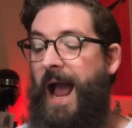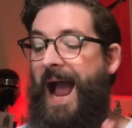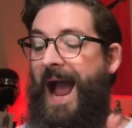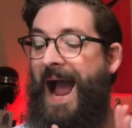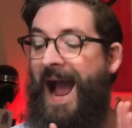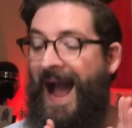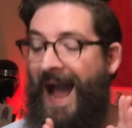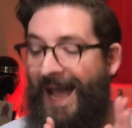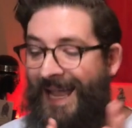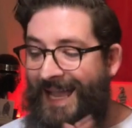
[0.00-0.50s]

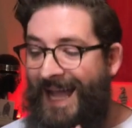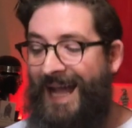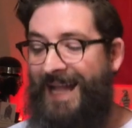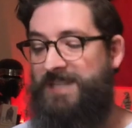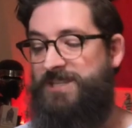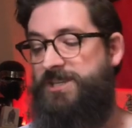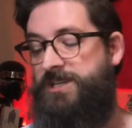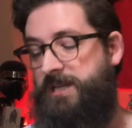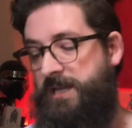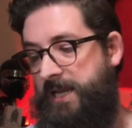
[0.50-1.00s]
I
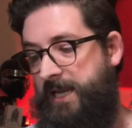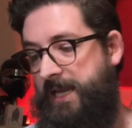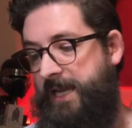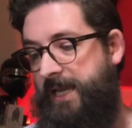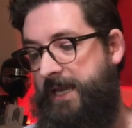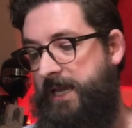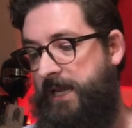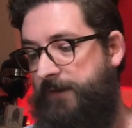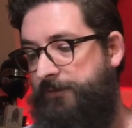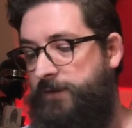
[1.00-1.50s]

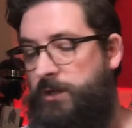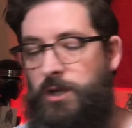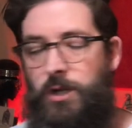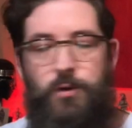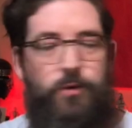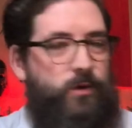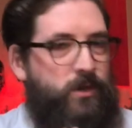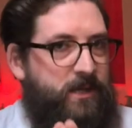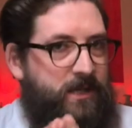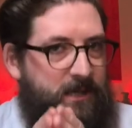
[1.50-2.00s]
actually, if
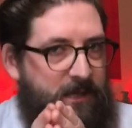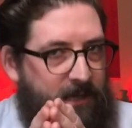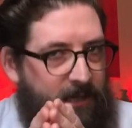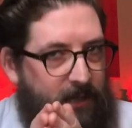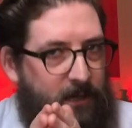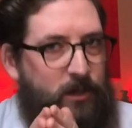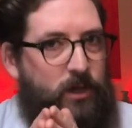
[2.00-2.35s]
you